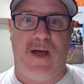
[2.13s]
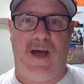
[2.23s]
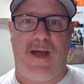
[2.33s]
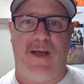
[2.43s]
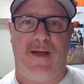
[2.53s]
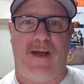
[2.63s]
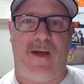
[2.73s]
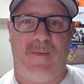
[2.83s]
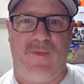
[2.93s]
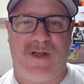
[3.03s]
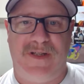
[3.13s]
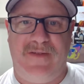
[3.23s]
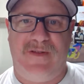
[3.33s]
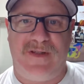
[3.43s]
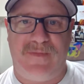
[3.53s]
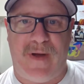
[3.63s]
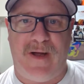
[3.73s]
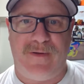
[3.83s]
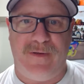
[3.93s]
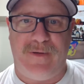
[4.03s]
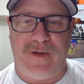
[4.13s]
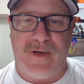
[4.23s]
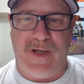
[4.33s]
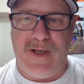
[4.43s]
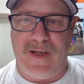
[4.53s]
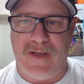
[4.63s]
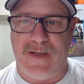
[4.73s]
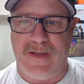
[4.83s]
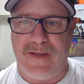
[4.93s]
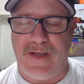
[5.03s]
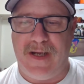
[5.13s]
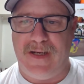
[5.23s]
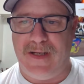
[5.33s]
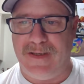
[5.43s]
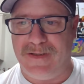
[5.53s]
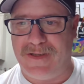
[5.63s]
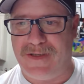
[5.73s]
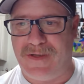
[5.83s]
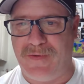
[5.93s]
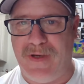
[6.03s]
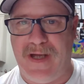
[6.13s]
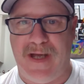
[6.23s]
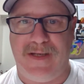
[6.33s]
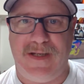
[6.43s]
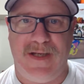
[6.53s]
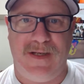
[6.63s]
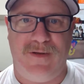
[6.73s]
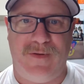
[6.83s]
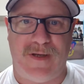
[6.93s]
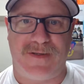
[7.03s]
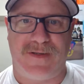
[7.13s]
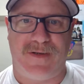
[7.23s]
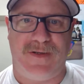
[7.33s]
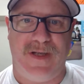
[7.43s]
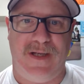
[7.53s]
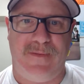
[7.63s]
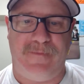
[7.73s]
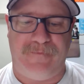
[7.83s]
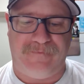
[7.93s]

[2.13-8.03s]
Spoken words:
Hi, I'm Rick Stevens, Bio 230. The date is 3/18/2013.